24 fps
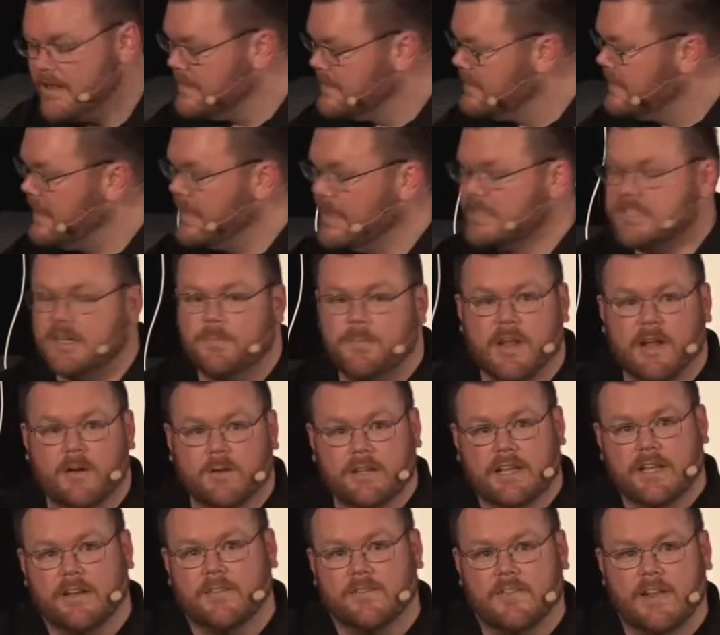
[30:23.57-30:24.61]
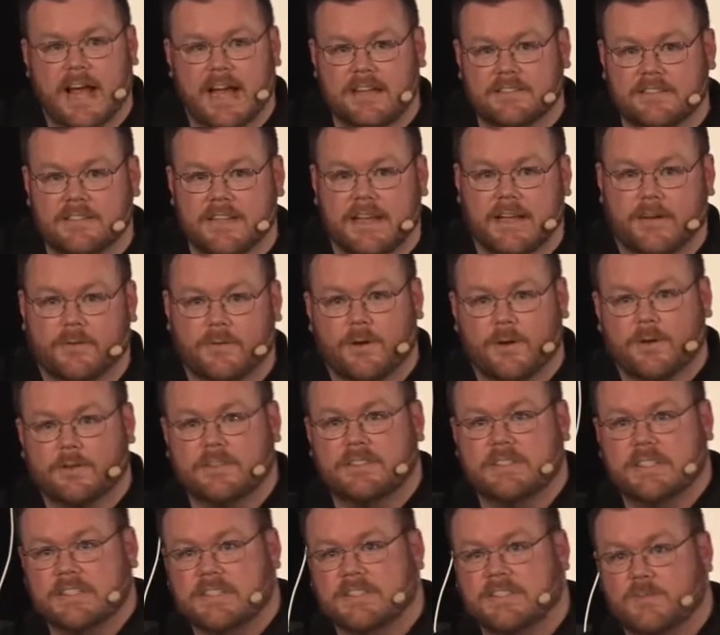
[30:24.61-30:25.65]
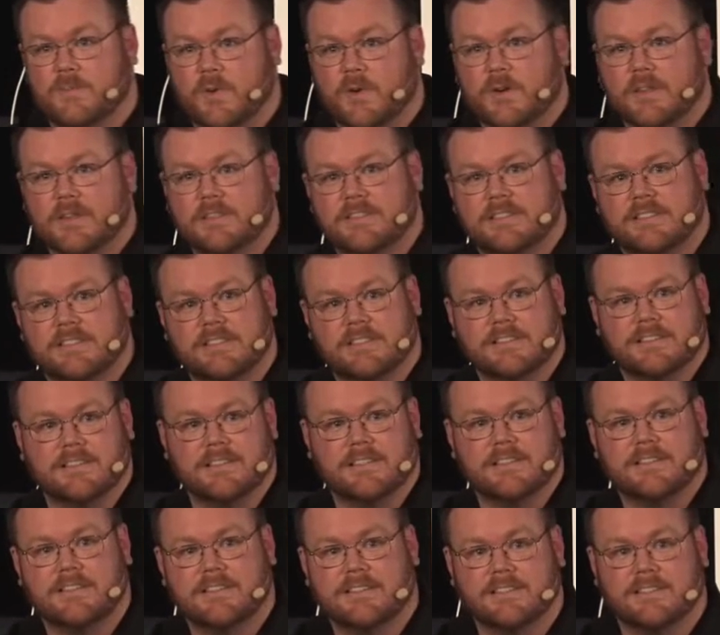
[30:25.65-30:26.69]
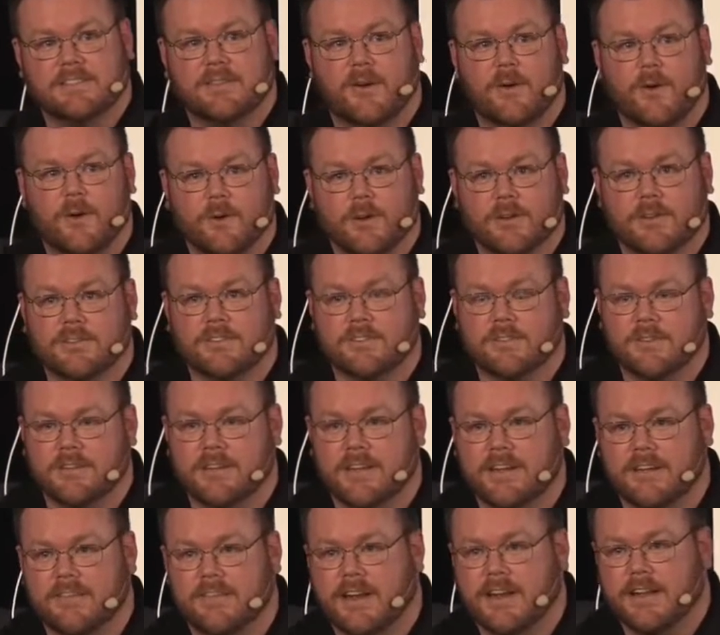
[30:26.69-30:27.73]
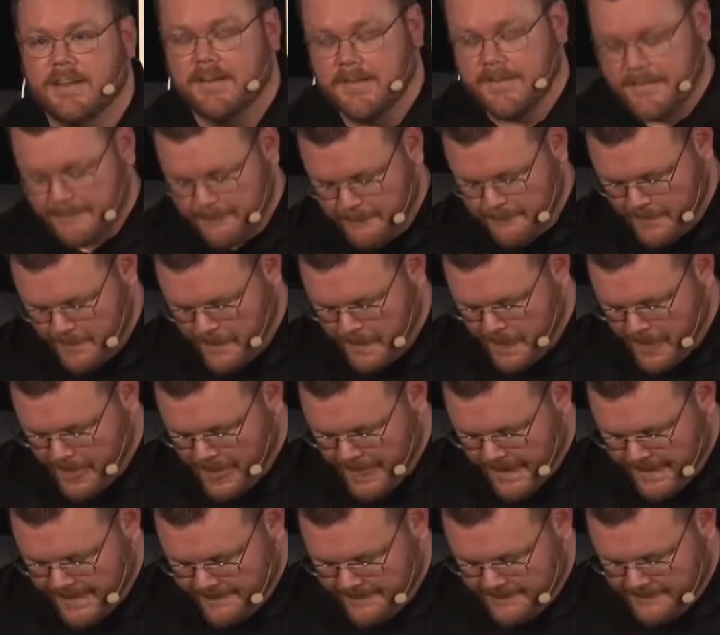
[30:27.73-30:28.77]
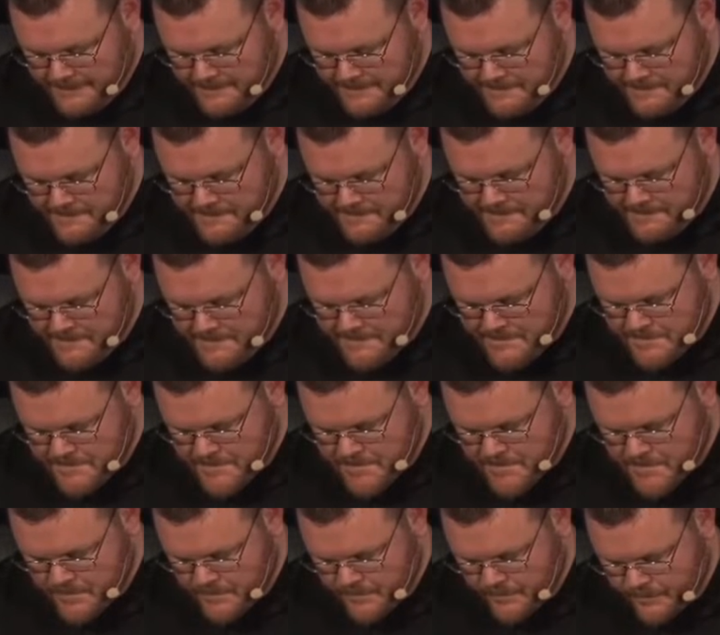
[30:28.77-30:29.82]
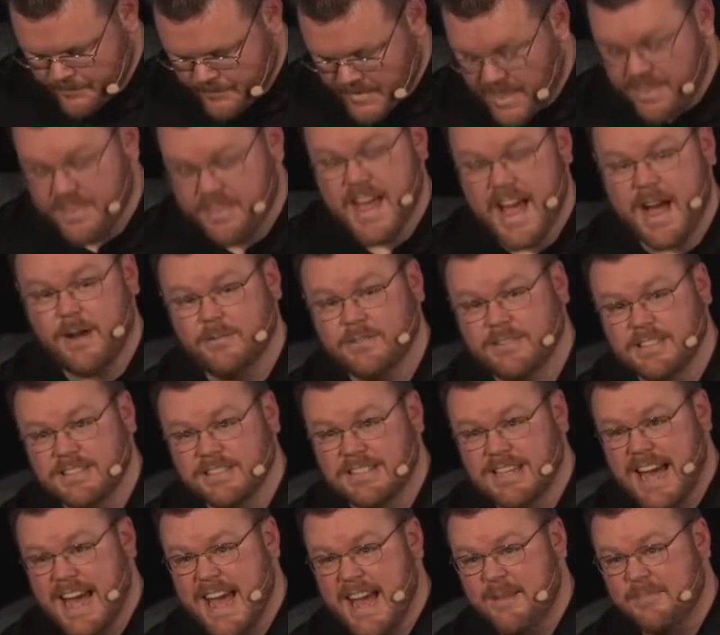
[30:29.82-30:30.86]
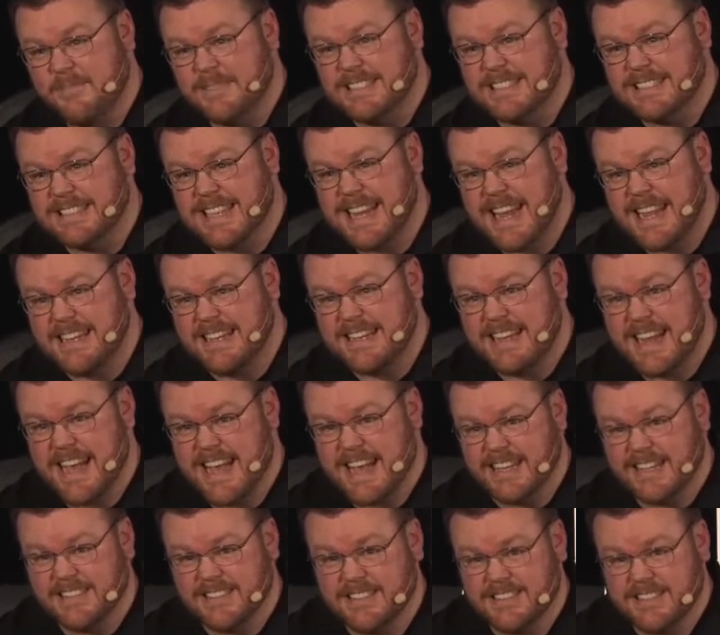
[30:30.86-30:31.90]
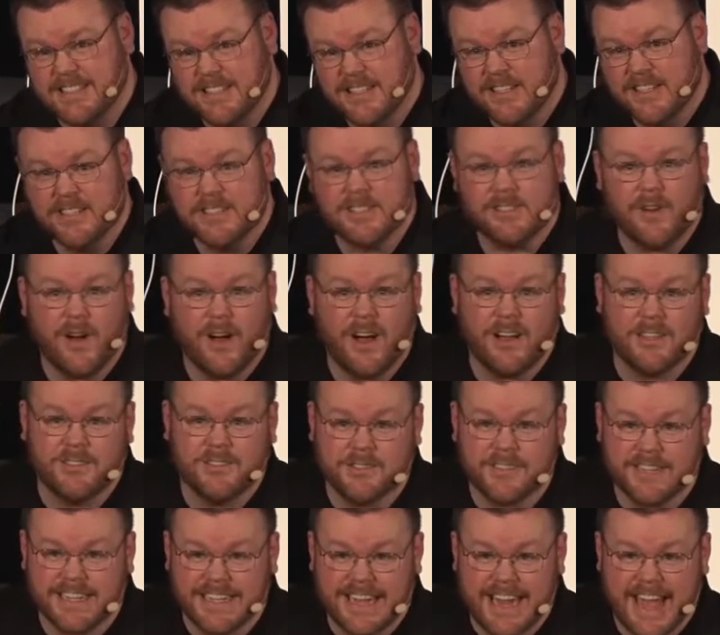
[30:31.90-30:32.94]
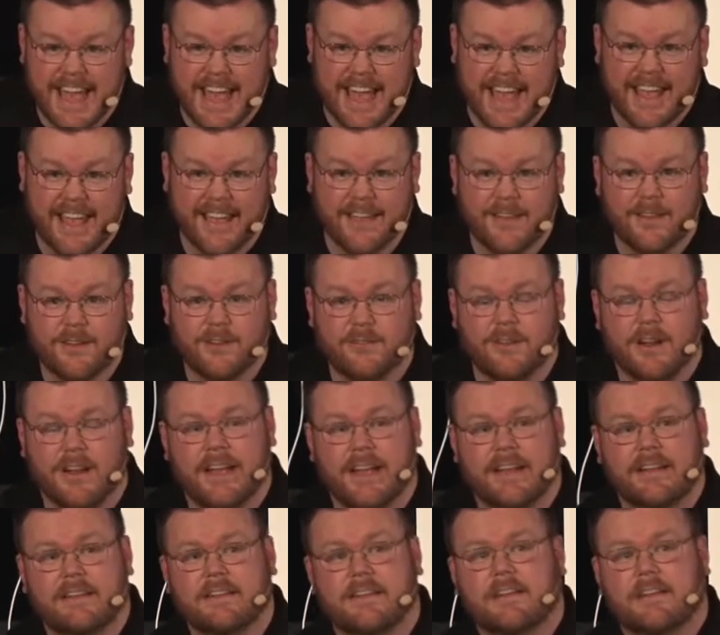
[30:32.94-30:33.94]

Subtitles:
I should be holding a flashlight and roasting a s'mores. This is a horror story, right? 1,000 times in 10 days. So 100 a day, right?